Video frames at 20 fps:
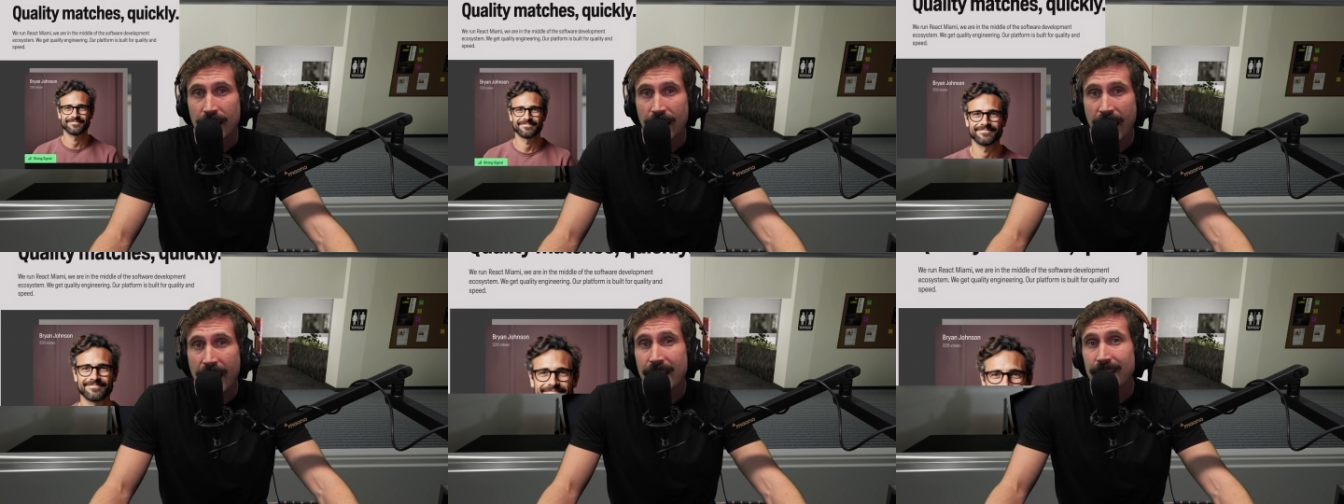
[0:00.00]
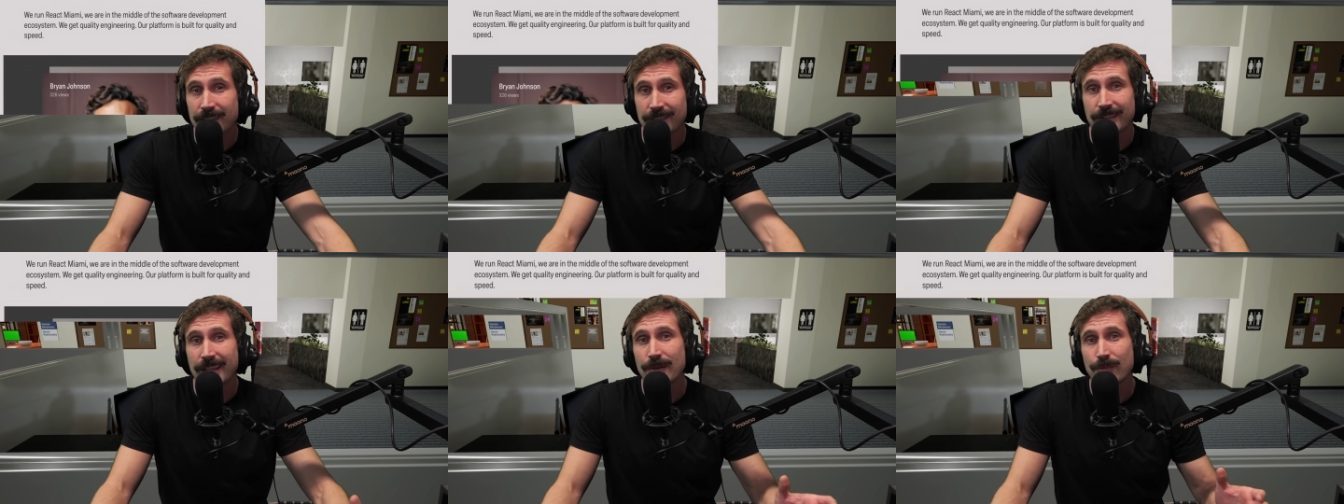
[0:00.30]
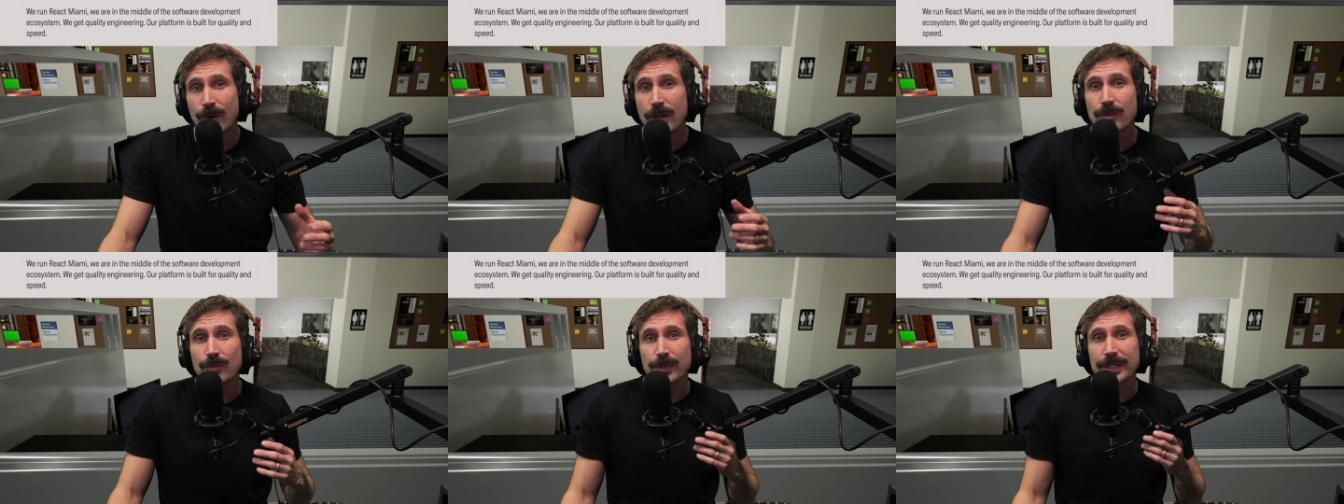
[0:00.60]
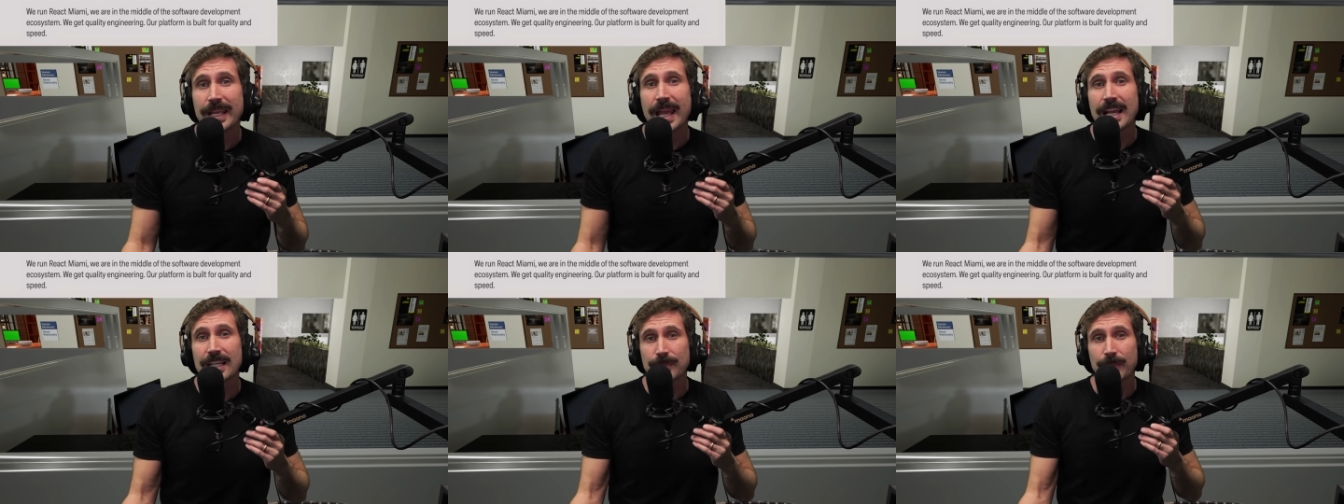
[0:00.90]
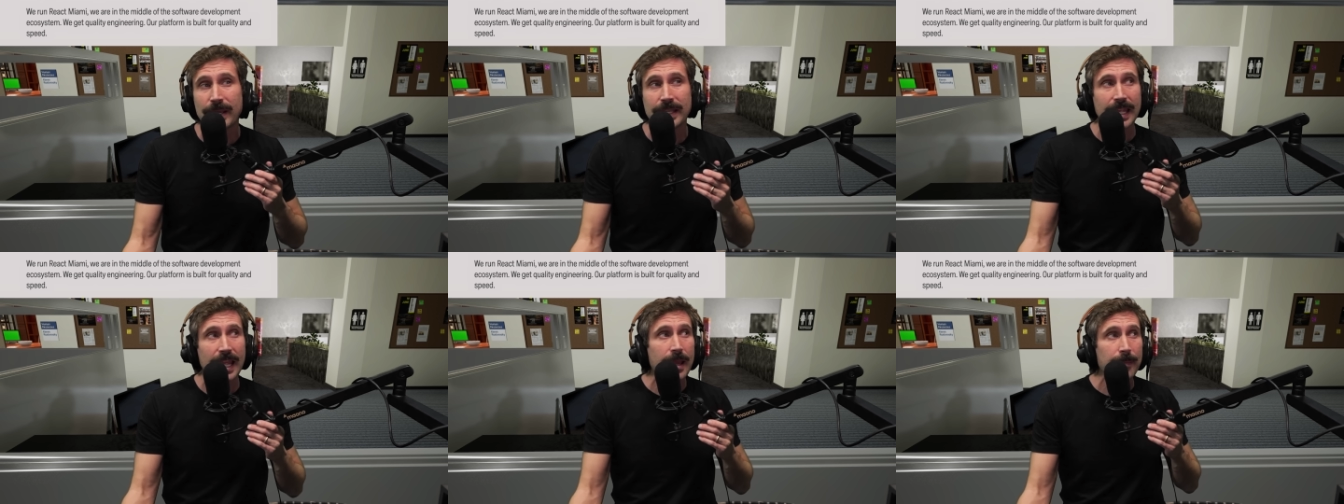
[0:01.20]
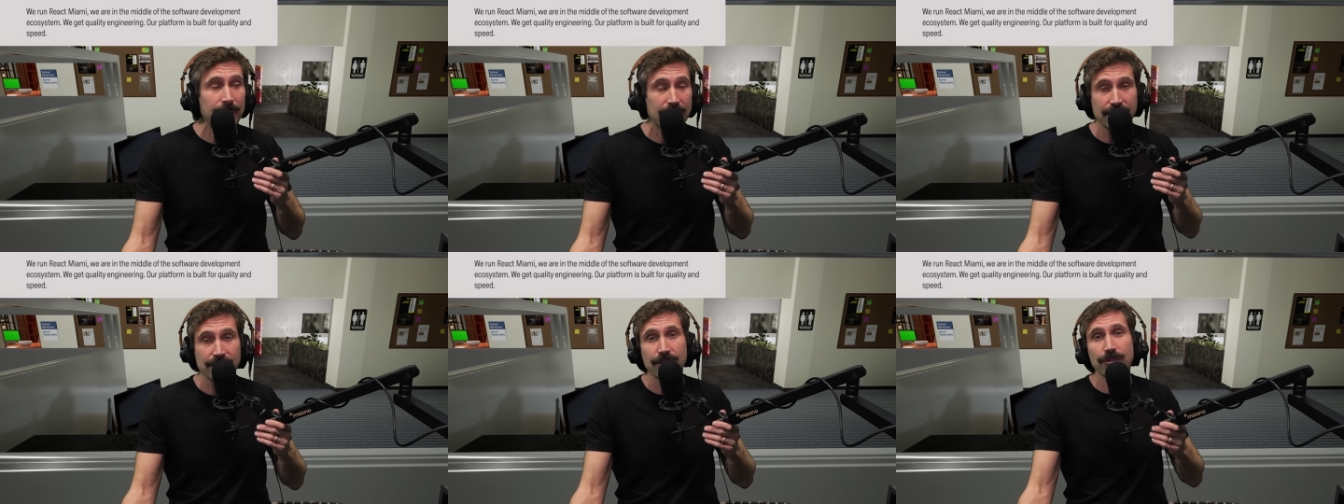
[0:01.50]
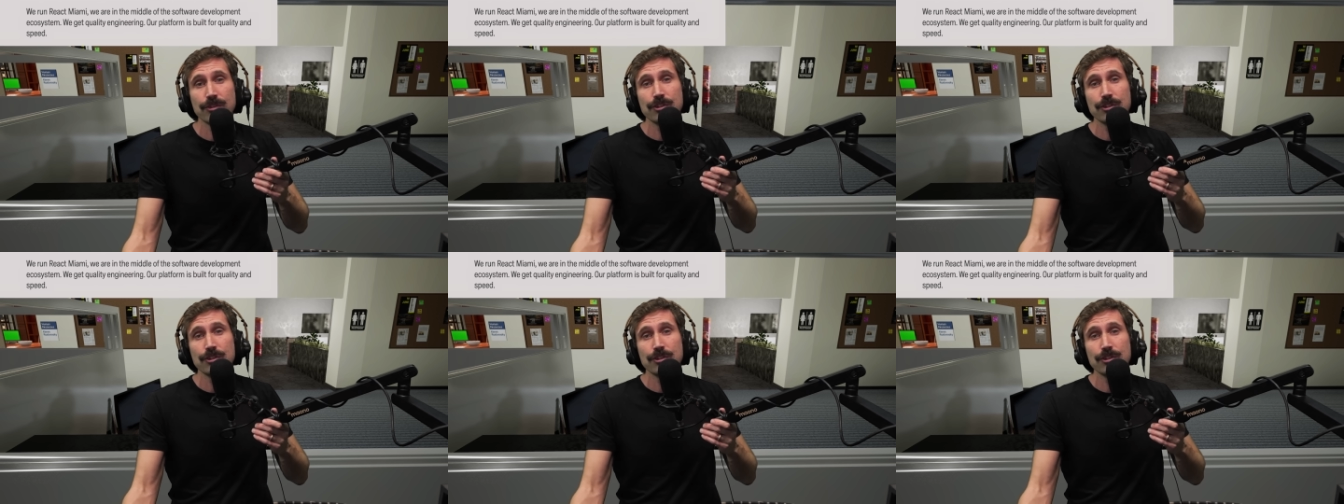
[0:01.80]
and they run React Miami, so they're